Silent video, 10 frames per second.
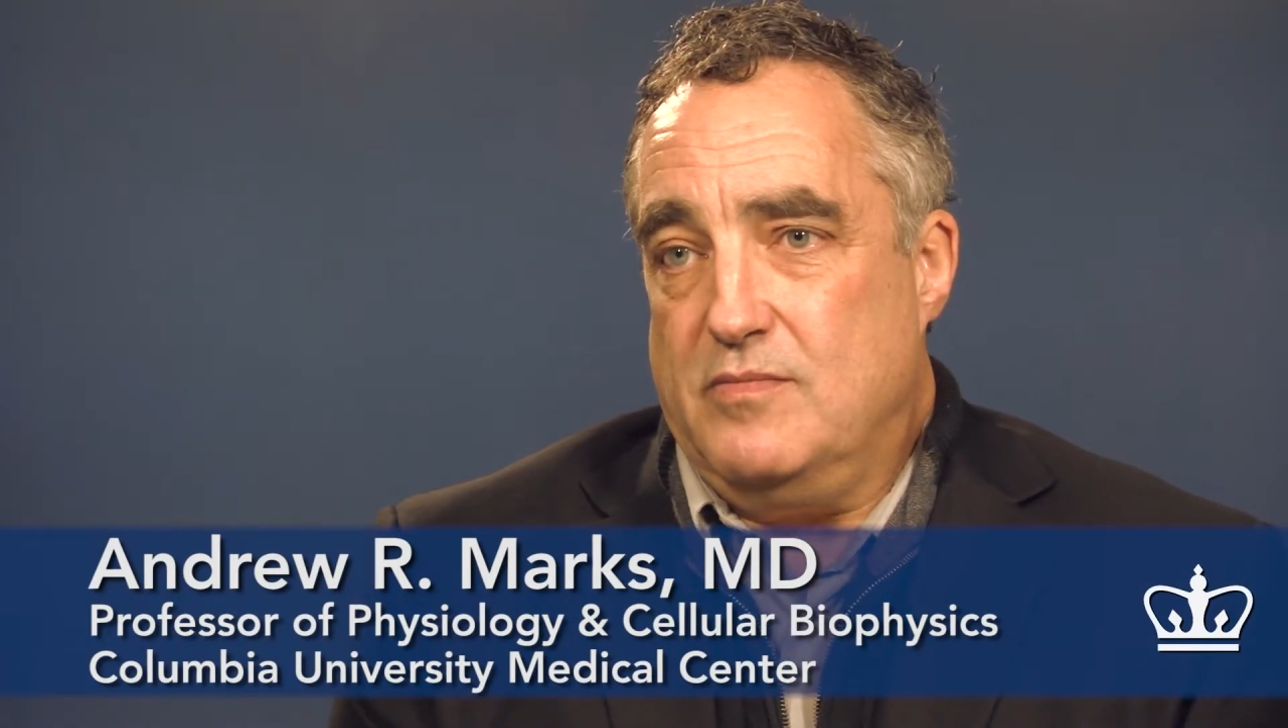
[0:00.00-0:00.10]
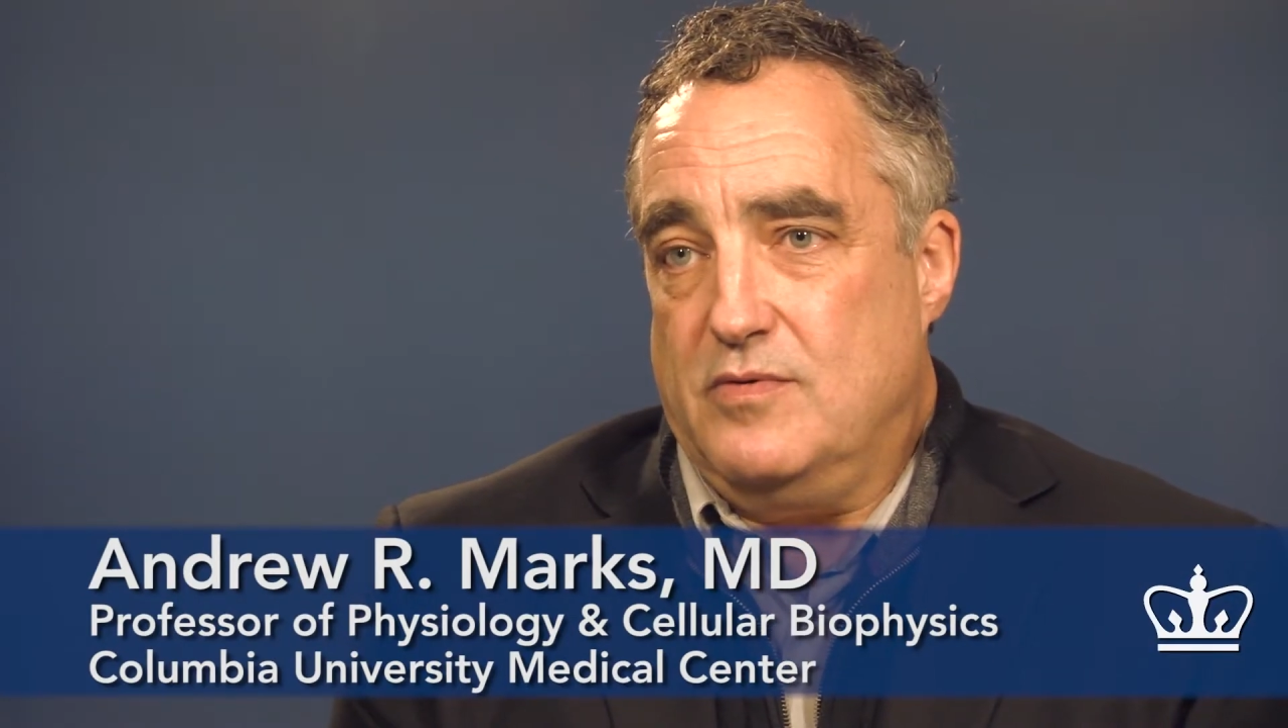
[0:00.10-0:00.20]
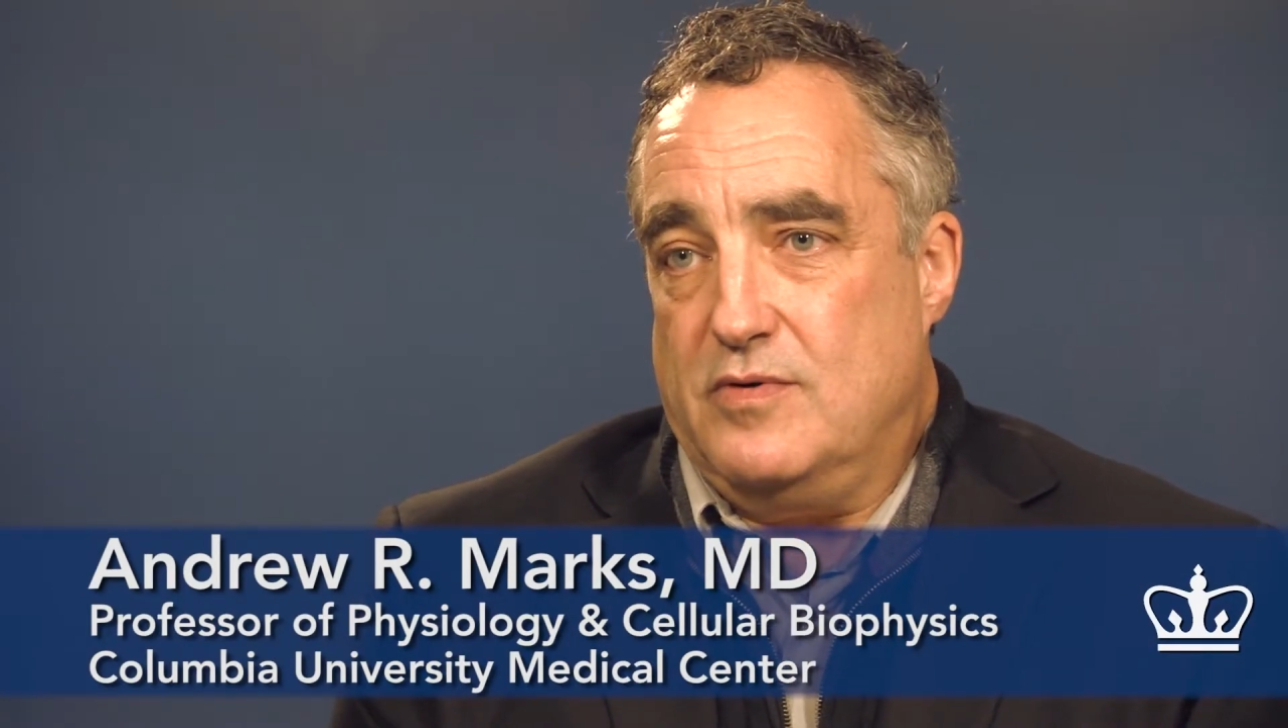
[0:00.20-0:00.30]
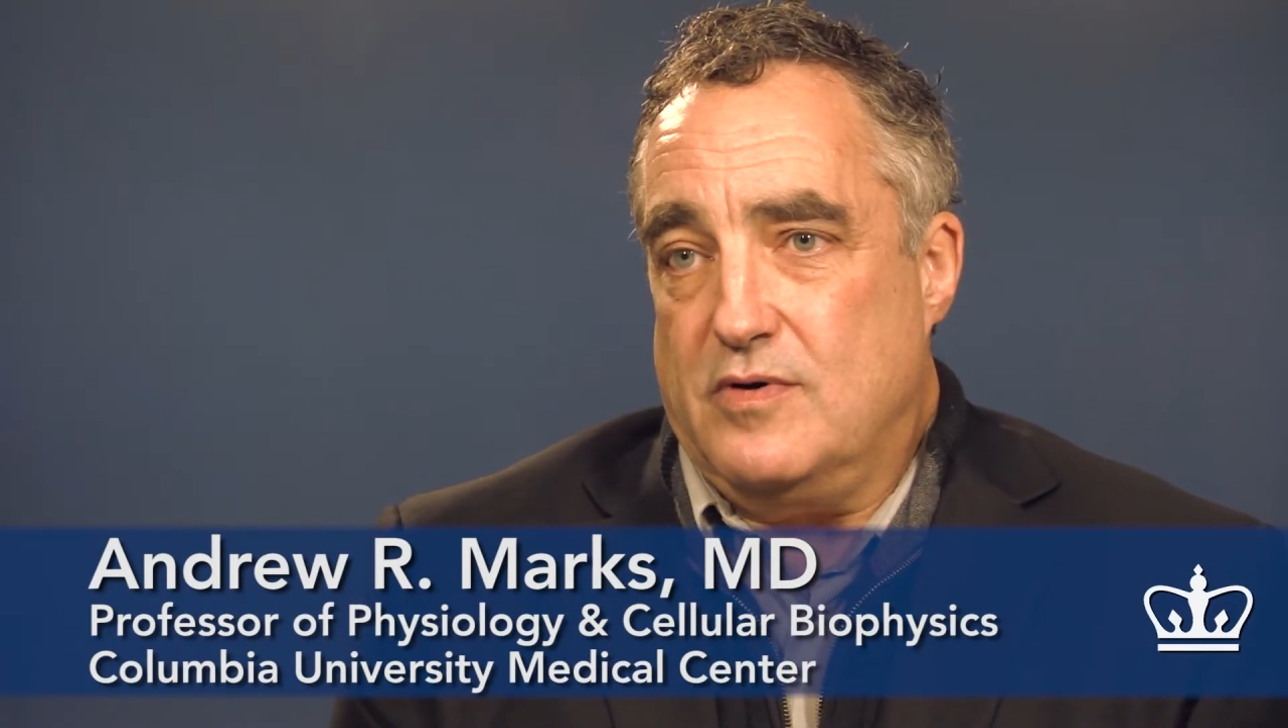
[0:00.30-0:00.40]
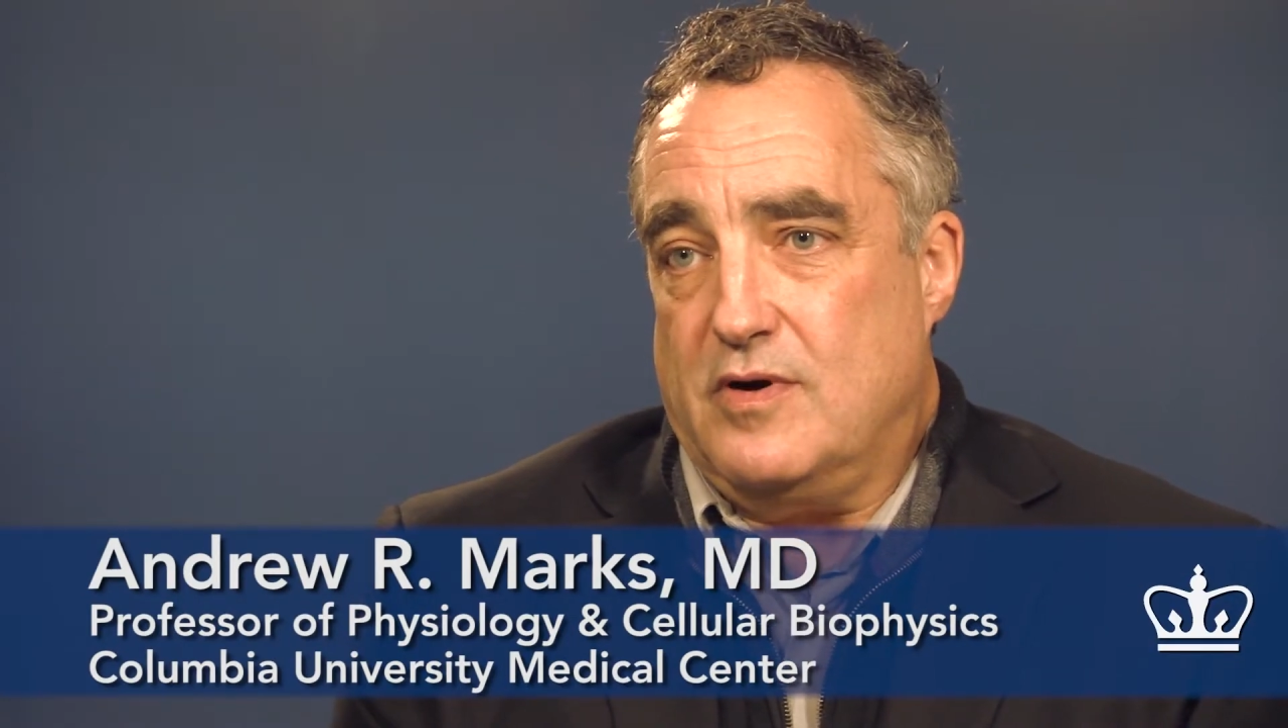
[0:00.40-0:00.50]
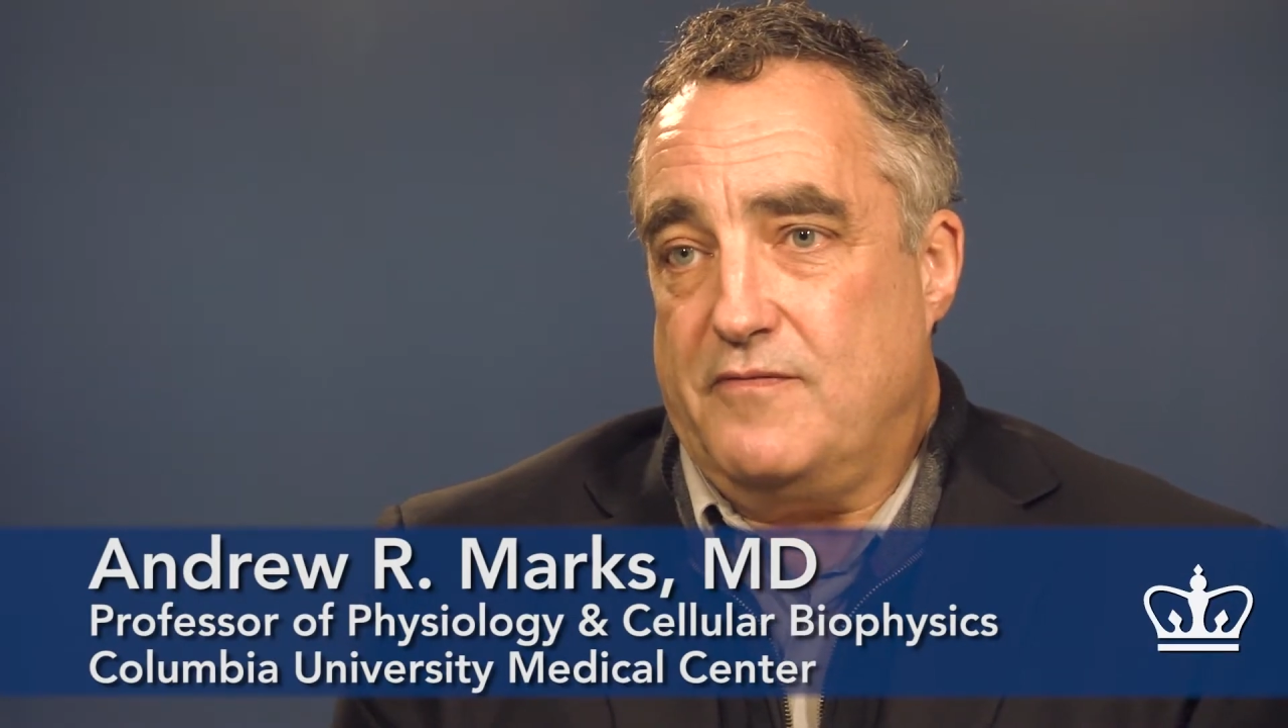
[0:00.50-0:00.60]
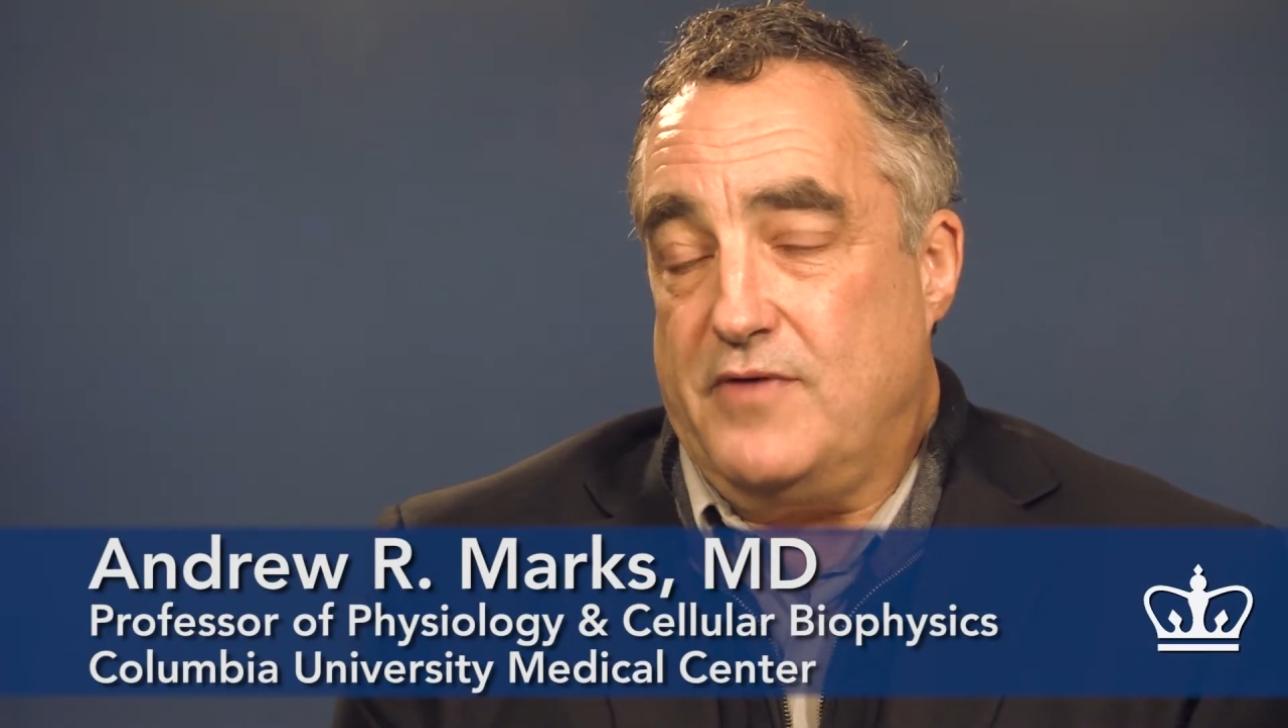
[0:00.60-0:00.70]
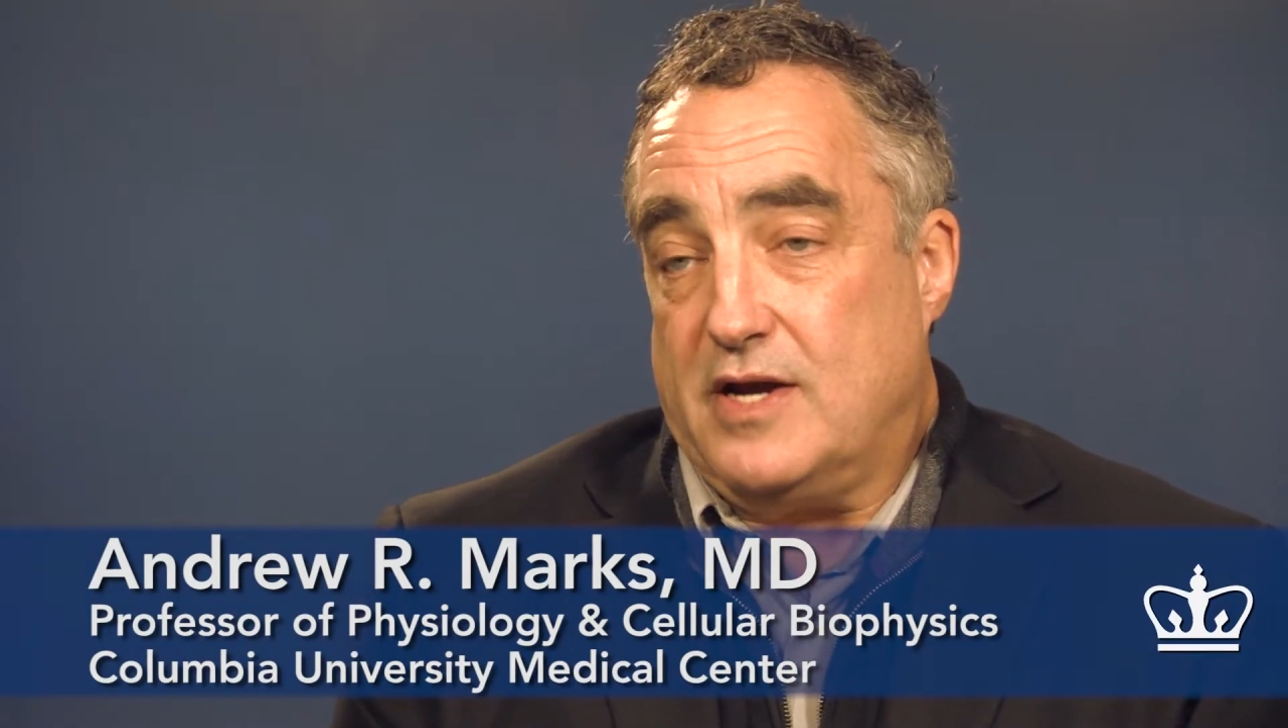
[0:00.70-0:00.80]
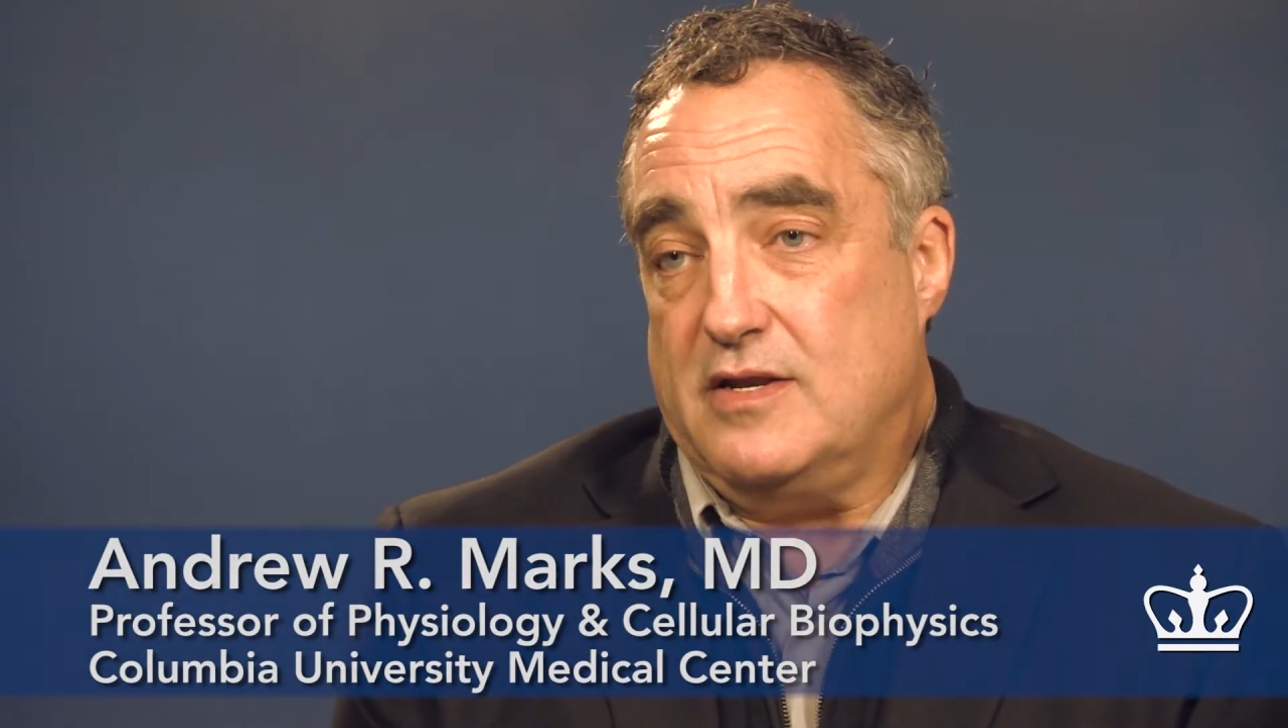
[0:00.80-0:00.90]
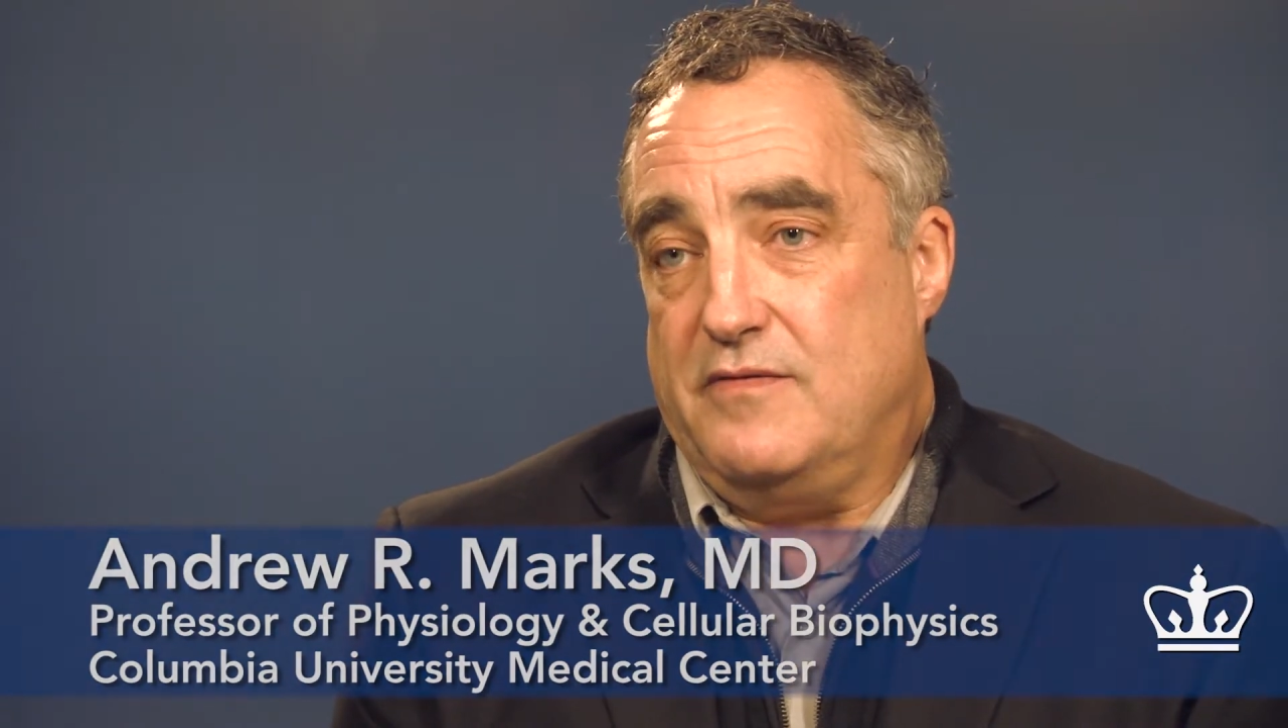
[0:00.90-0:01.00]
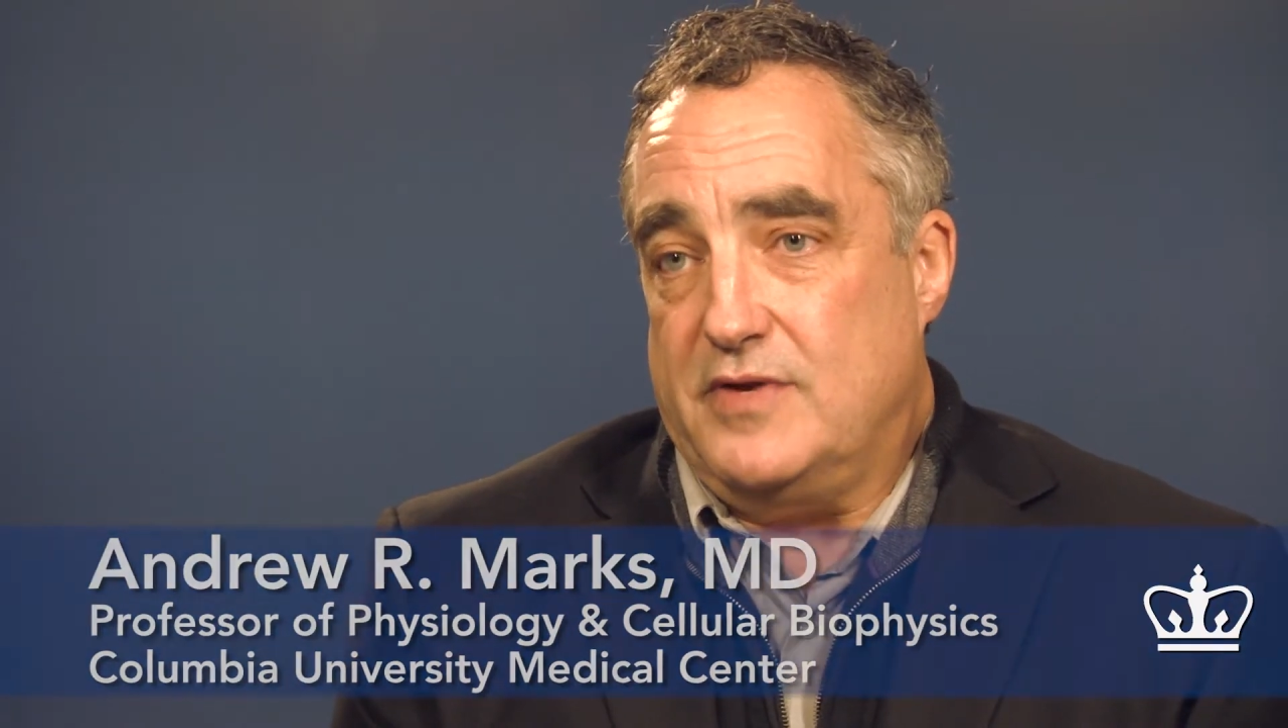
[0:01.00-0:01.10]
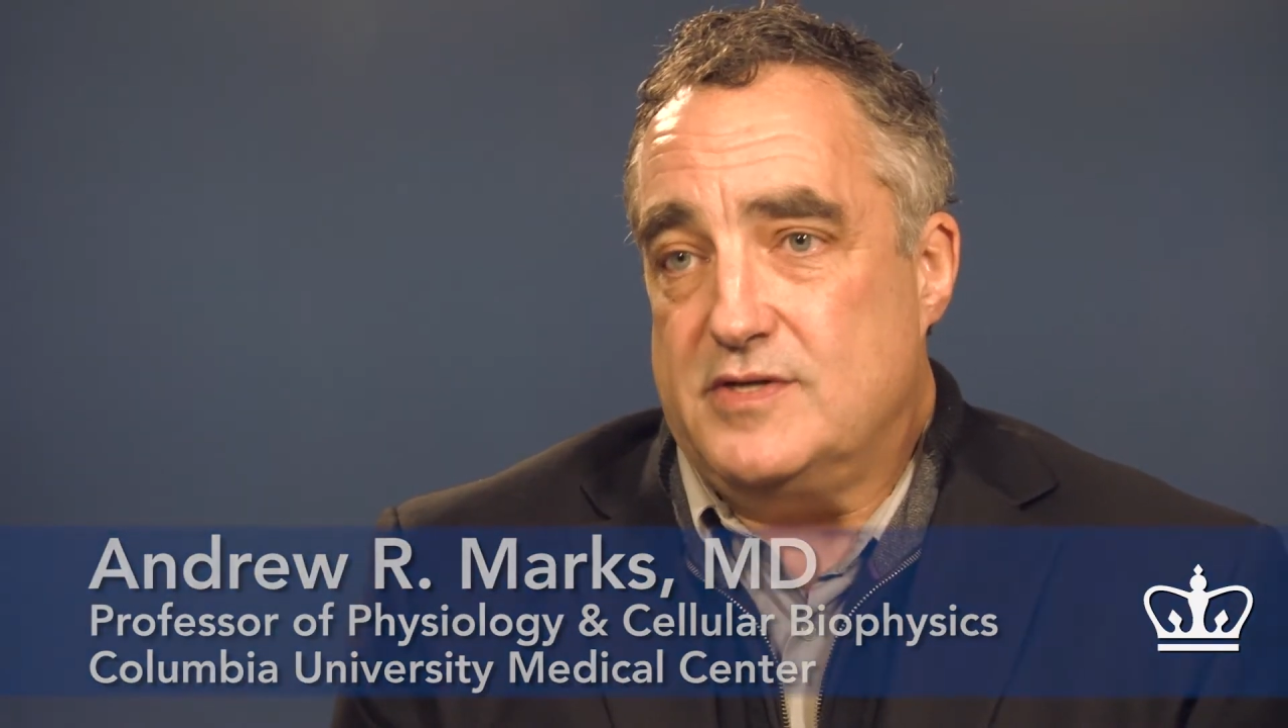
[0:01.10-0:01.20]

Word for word: more effective